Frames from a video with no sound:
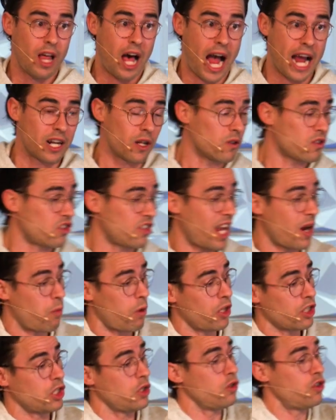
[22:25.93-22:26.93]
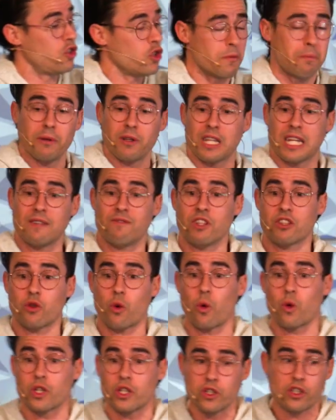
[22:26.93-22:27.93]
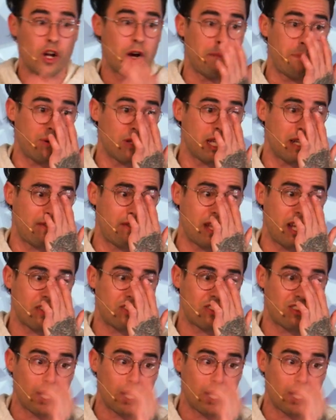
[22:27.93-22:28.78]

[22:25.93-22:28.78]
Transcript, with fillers: I don't say, well, you do believe this or you don't believe this,